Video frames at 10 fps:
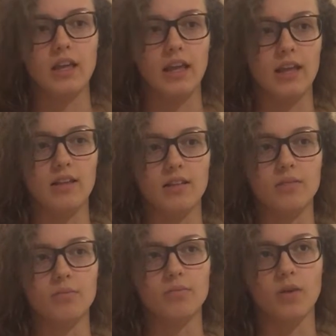Eat
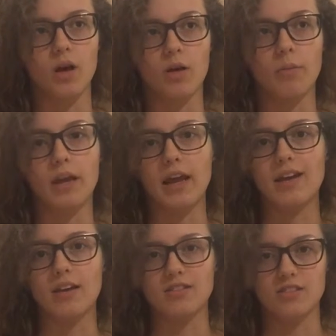all
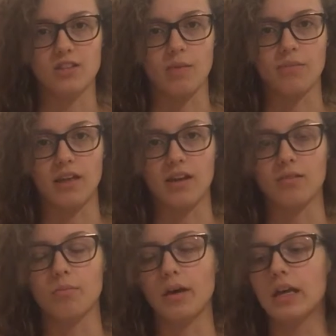bananas or
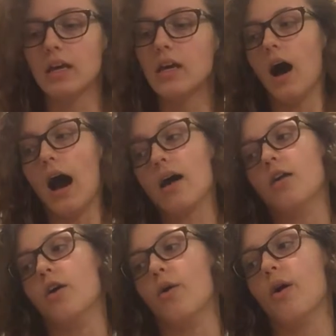something. But I
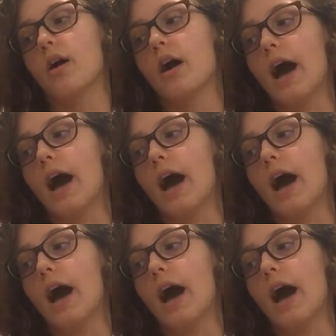don't know.